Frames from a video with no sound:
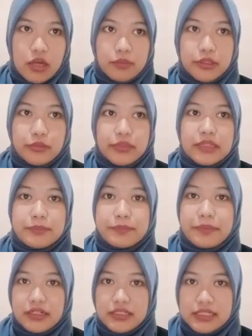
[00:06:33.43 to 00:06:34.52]
between the
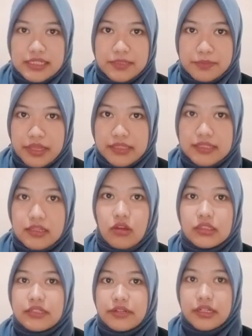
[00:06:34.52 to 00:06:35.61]
parties based
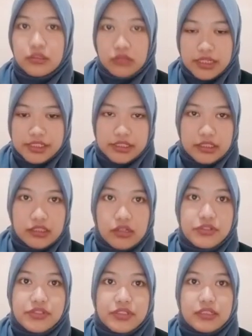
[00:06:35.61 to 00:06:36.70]
on the regulation
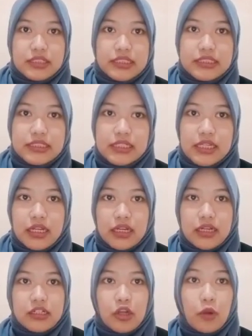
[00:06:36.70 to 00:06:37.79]
concerning
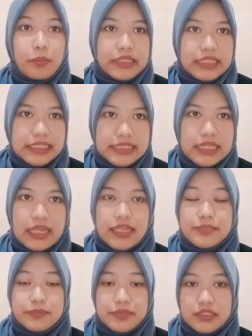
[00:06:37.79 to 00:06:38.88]
companies that
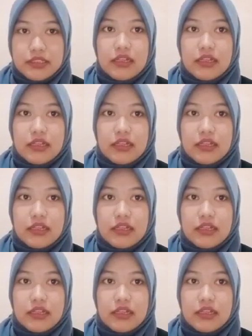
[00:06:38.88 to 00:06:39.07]
expect